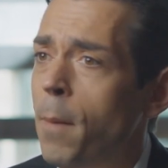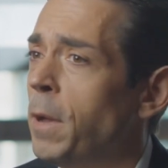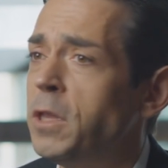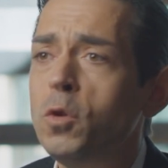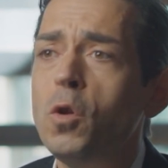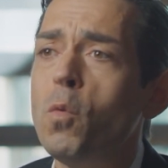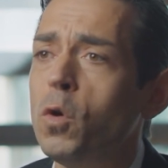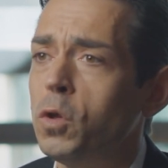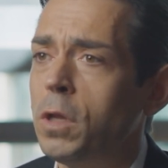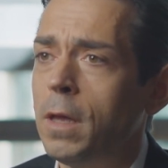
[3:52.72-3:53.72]
But you don't
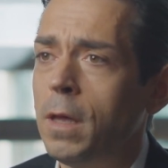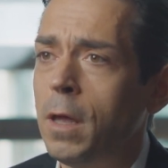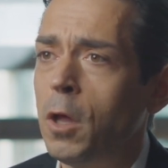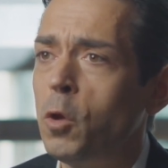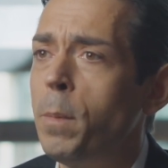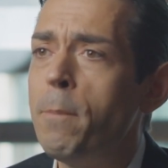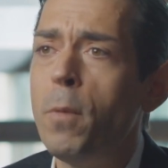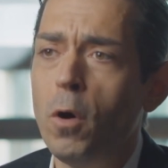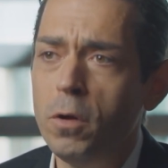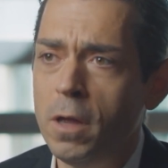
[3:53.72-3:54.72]
want to be
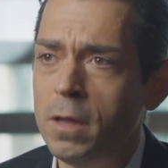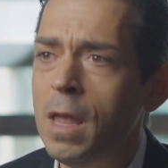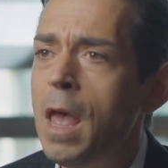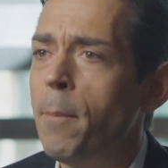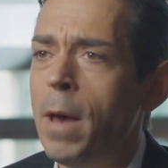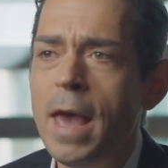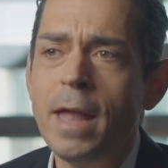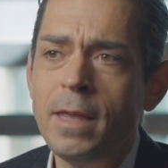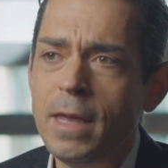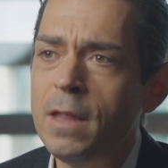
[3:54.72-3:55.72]
burdened by
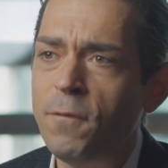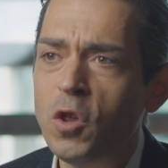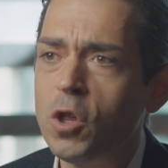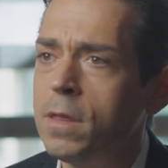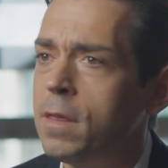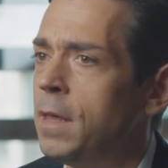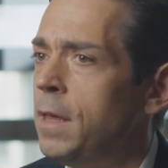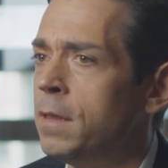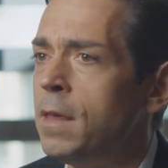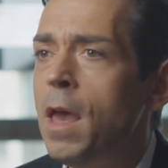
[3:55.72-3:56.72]
any
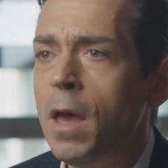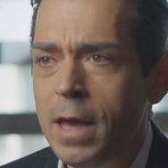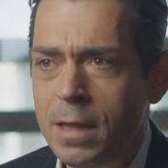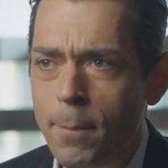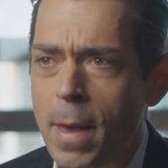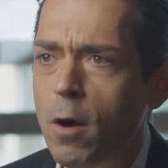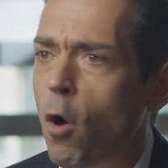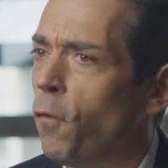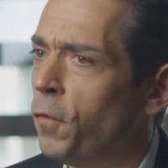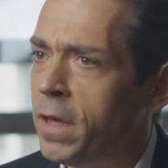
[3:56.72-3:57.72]
inefficiencies in the back
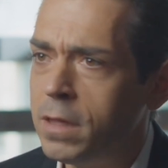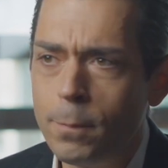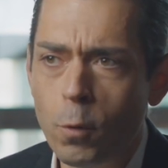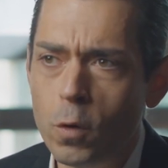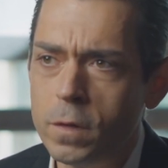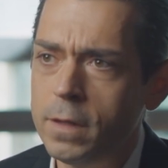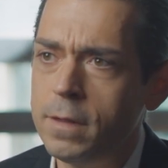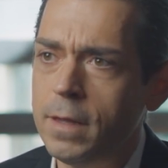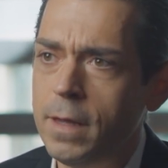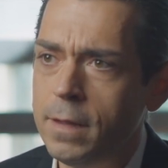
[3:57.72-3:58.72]
office,
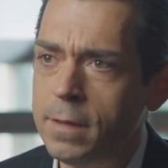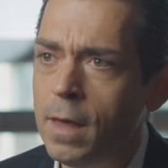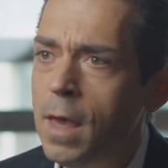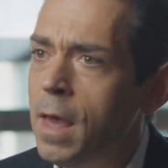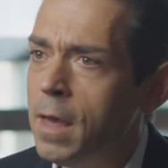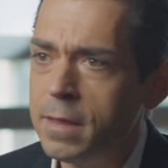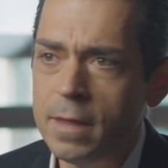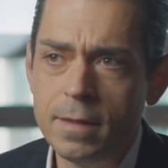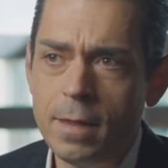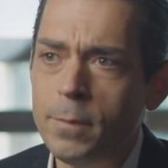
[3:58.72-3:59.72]
processes,
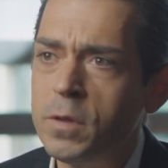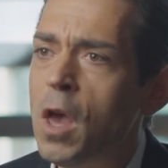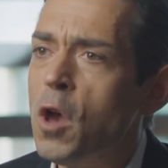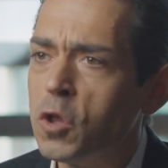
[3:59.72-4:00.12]
systems.